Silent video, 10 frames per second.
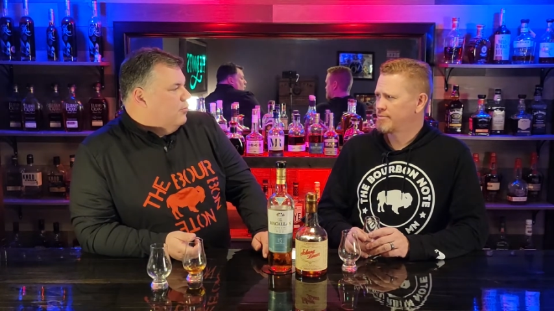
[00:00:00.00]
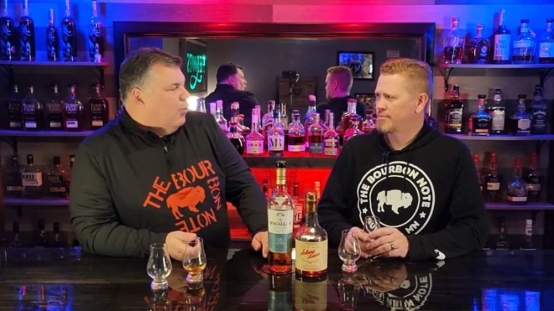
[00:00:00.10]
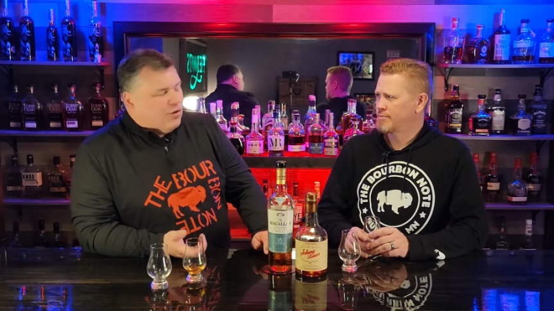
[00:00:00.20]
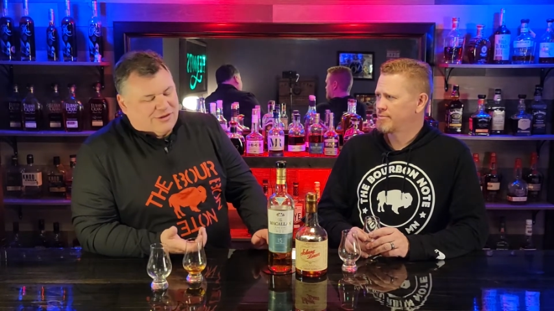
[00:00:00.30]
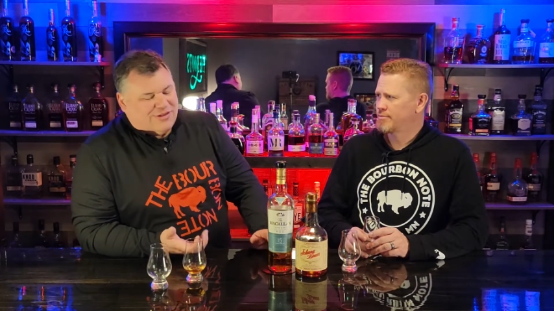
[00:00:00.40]

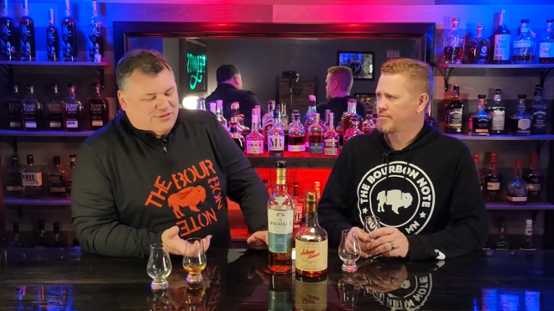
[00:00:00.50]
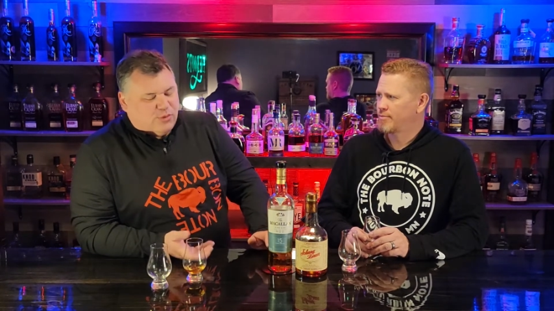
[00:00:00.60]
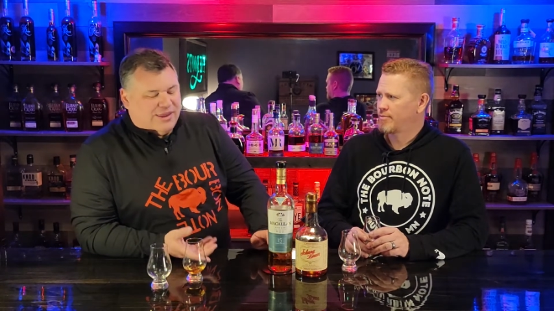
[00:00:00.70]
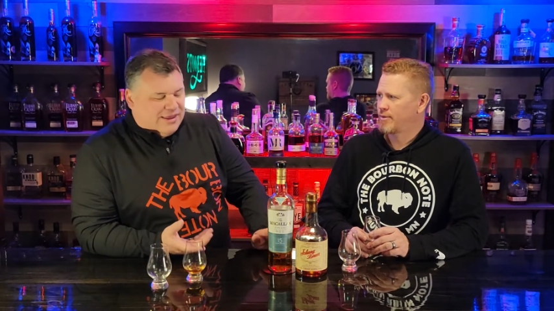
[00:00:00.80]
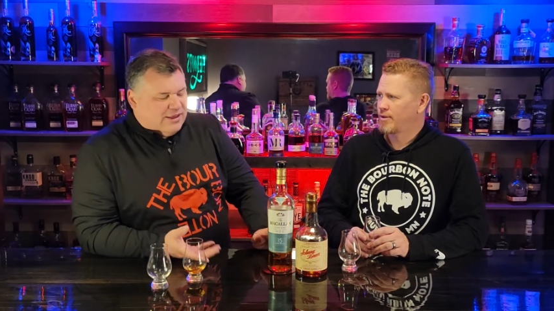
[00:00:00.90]
Speaker 1: or at least
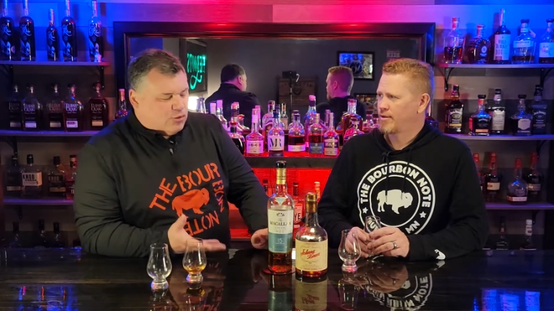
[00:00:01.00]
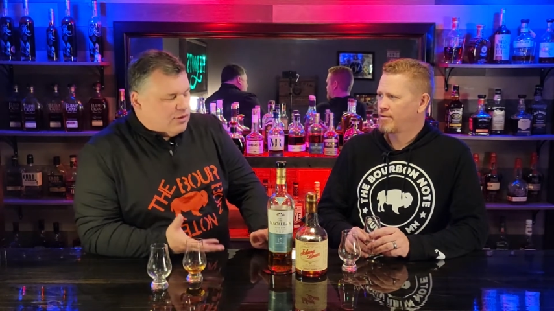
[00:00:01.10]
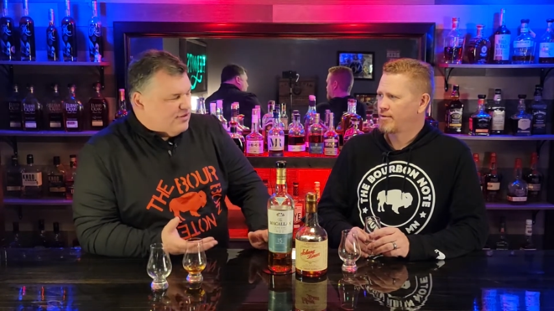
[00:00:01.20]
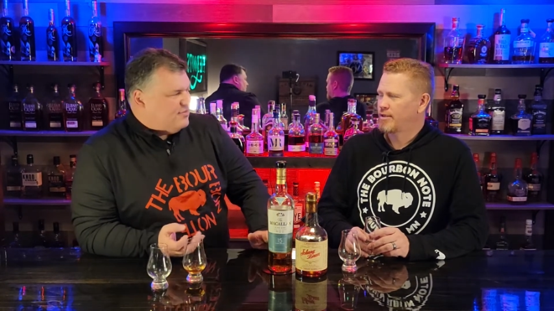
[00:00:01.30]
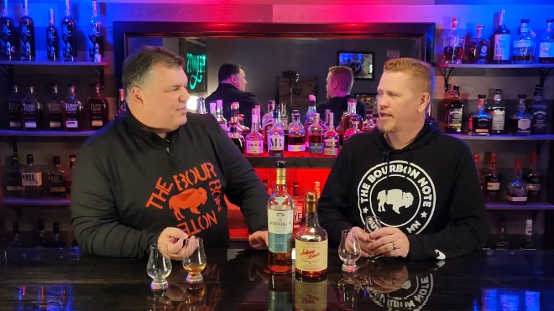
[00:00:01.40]
we
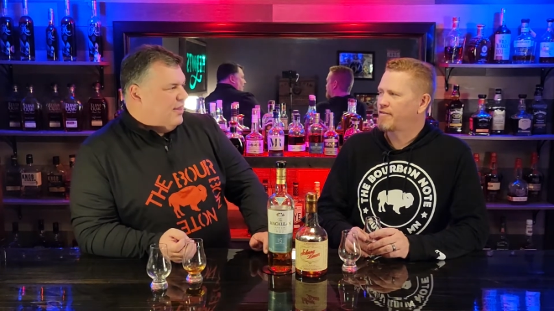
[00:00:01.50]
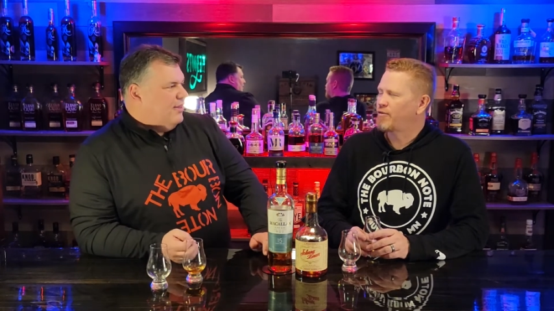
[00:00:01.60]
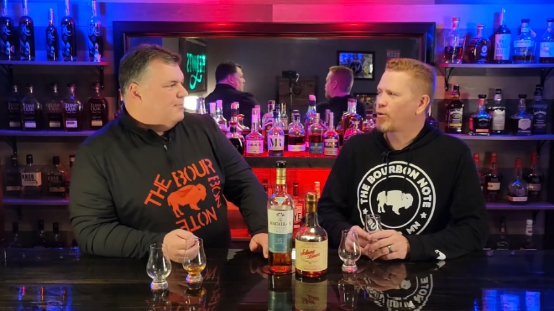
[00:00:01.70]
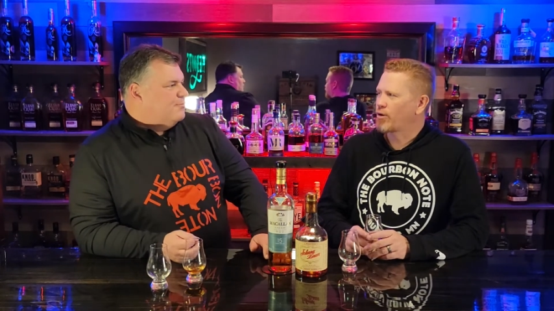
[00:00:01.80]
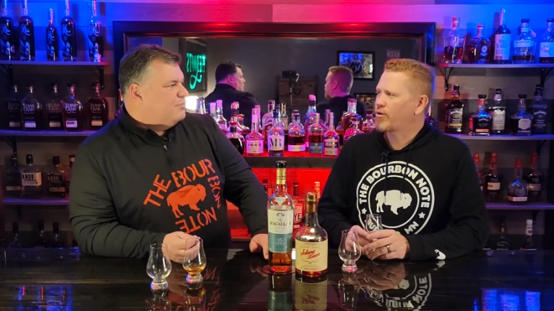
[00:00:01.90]
increased like the
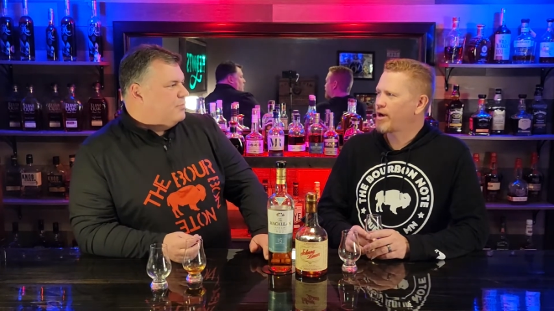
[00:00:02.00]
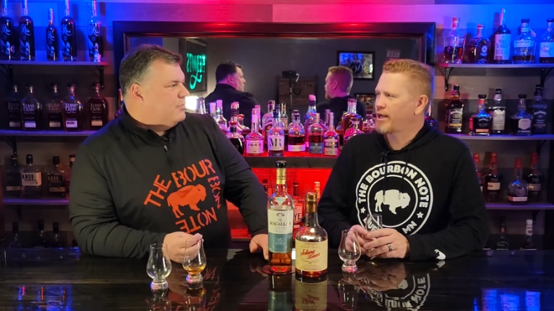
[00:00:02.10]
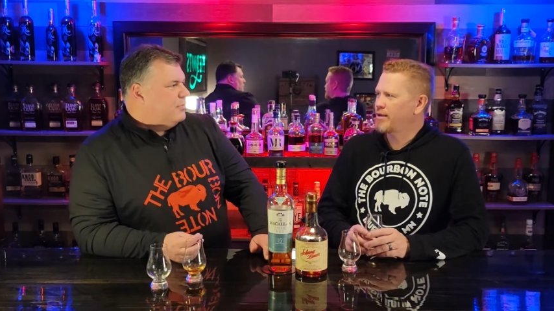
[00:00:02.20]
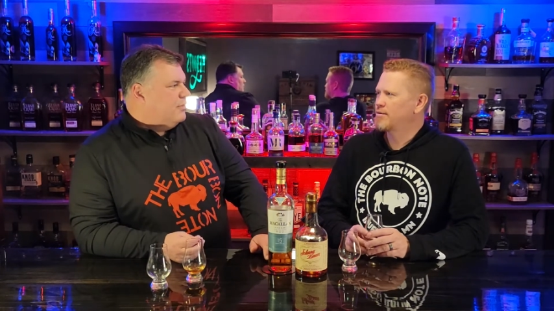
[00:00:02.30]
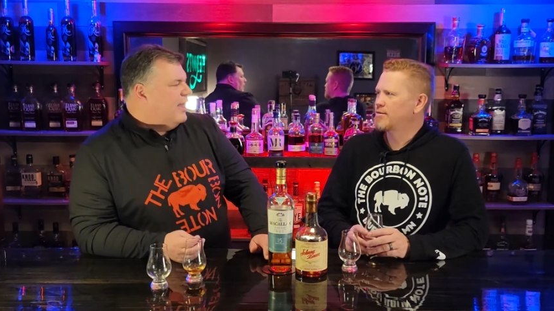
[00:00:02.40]
four
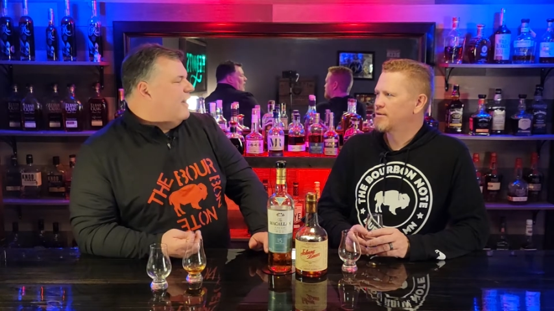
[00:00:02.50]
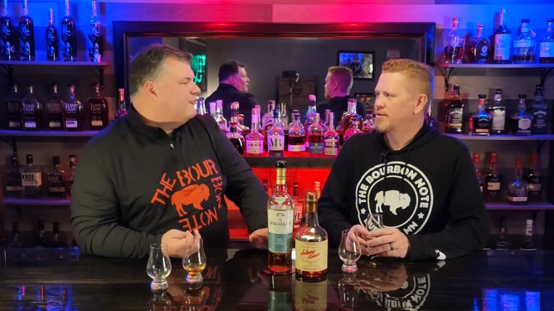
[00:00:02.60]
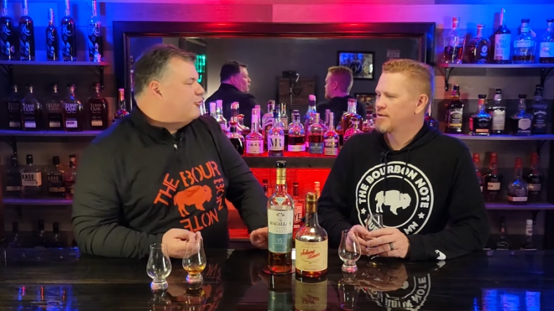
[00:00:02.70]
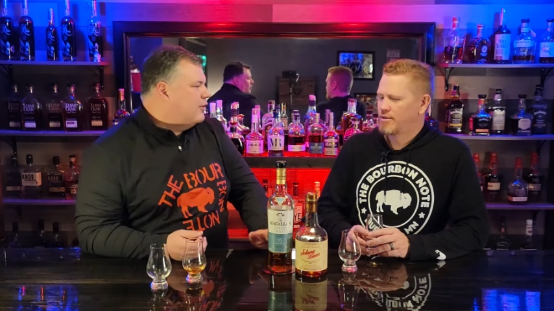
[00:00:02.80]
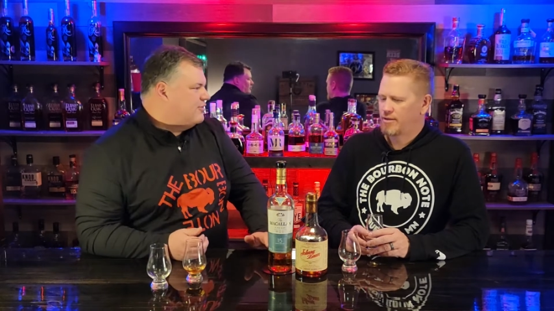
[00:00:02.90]
grain. Yeah,
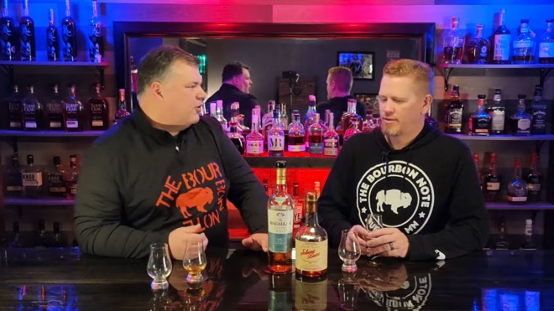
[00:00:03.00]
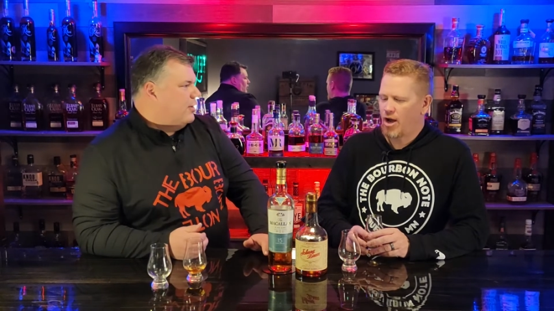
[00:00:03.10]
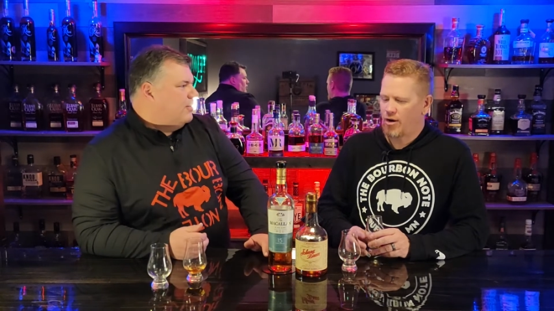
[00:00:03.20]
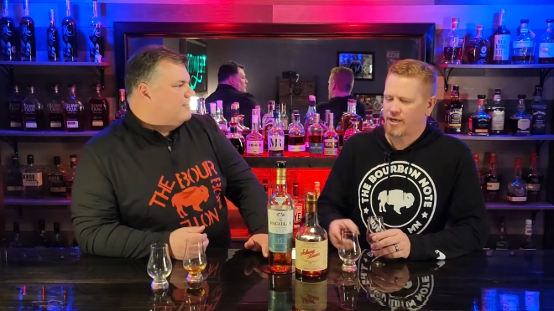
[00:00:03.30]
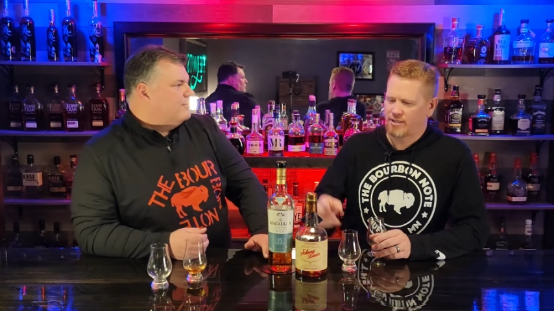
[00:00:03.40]
four. Sorry.
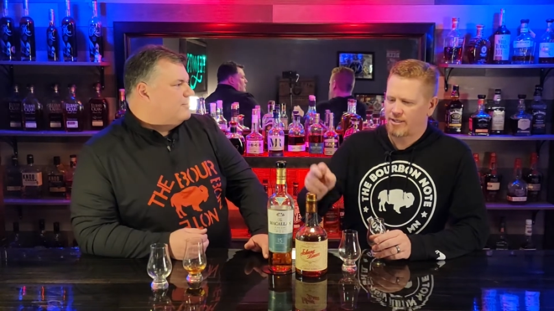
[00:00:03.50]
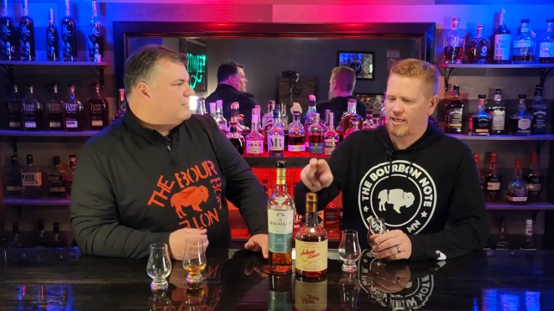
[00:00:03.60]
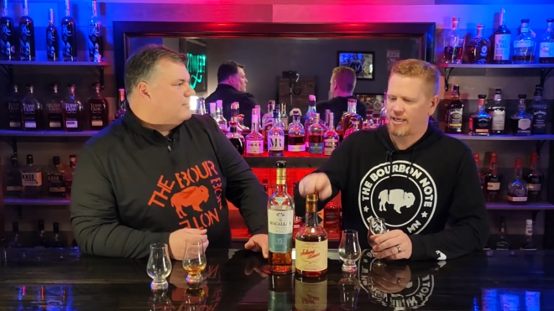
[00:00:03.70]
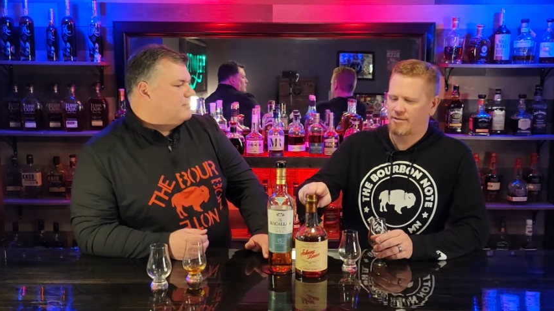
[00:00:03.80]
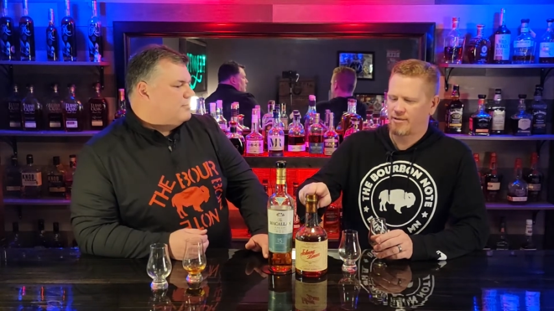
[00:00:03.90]
No,
Speaker 2: because this
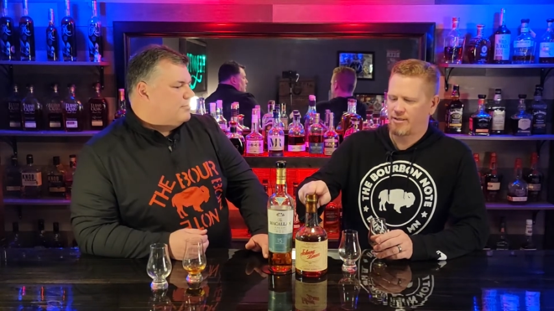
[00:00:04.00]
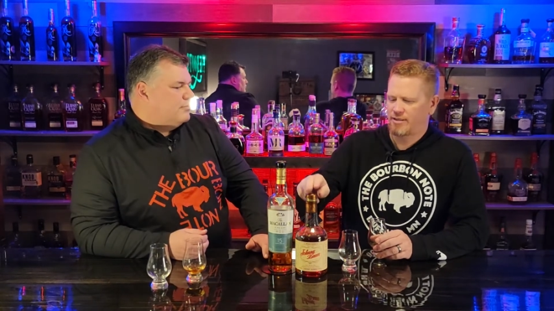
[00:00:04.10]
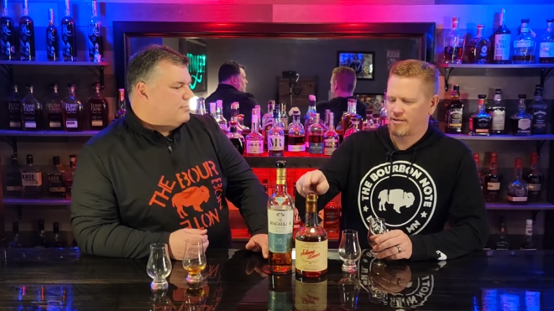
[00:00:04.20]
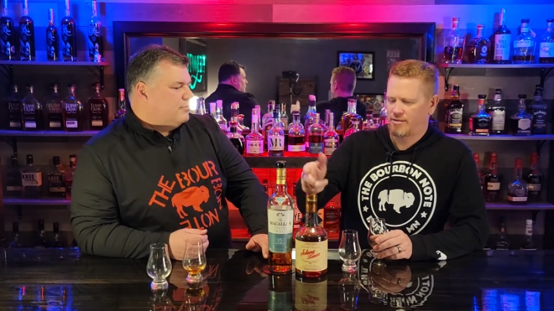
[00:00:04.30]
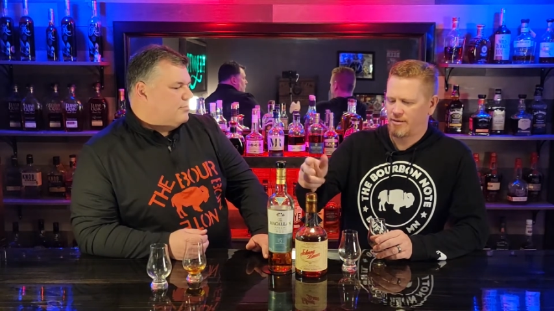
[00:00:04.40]
has this
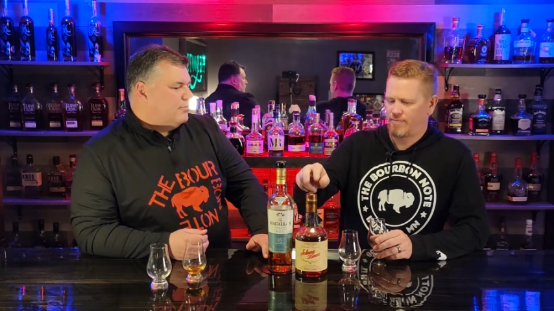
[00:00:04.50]
is